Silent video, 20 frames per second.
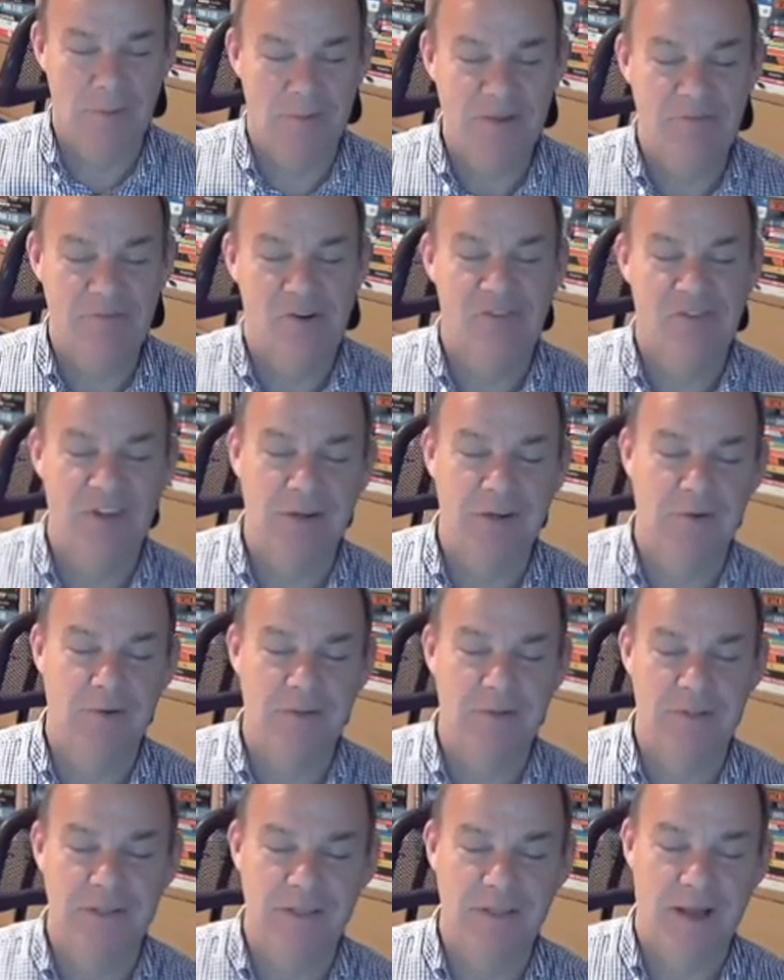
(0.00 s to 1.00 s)

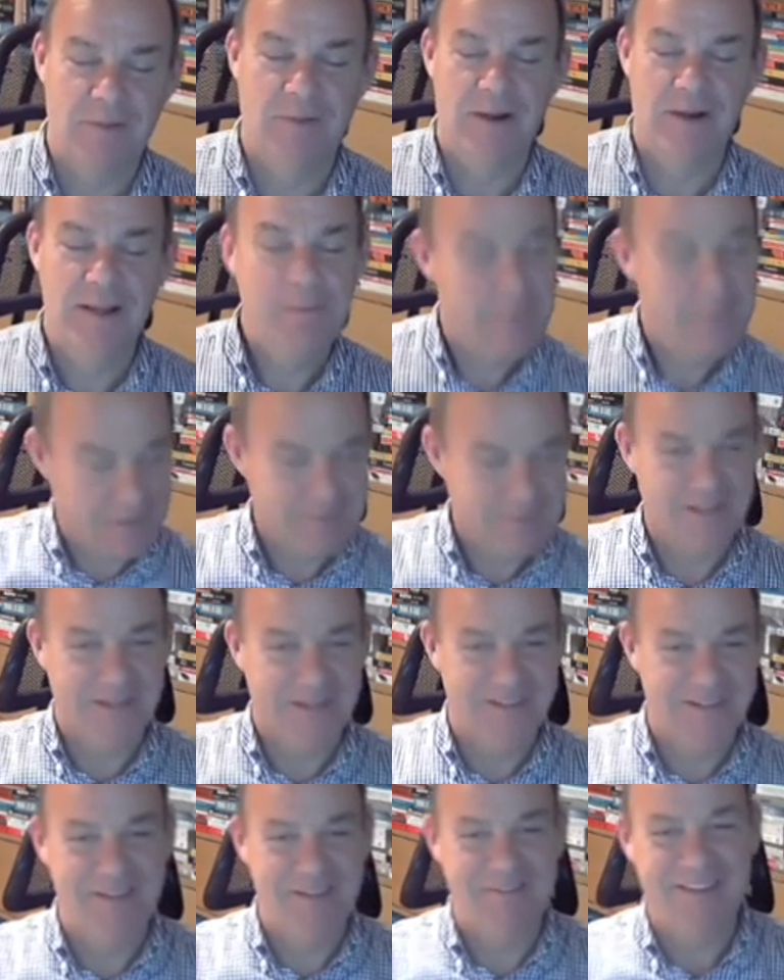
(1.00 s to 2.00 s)
revealed in that way, but
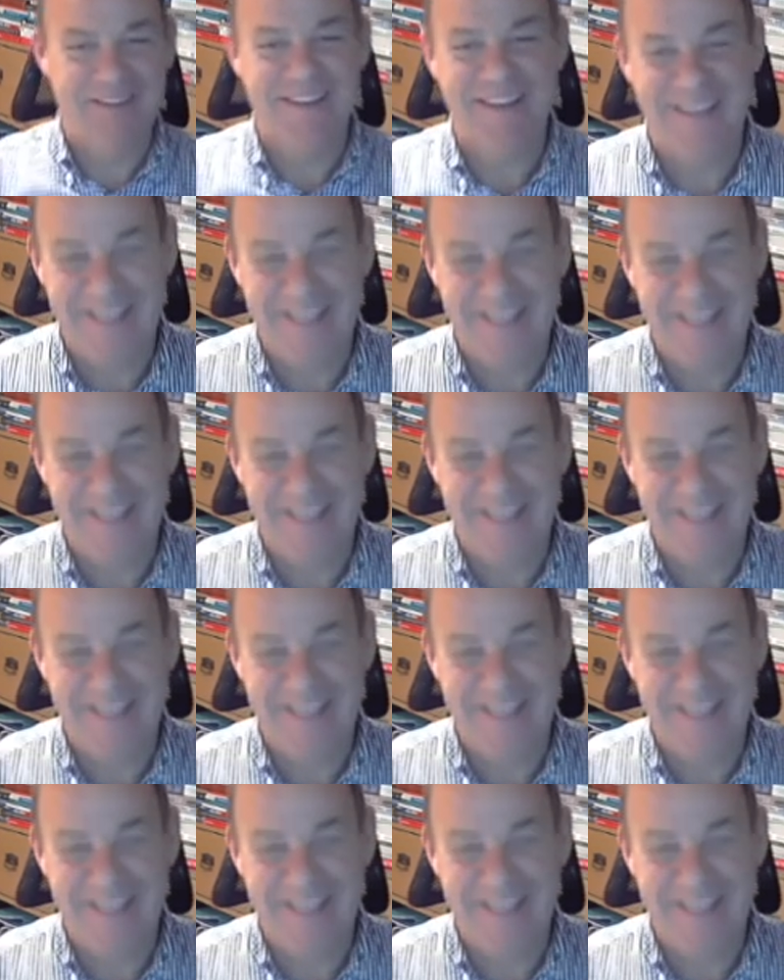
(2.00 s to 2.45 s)
nevertheless,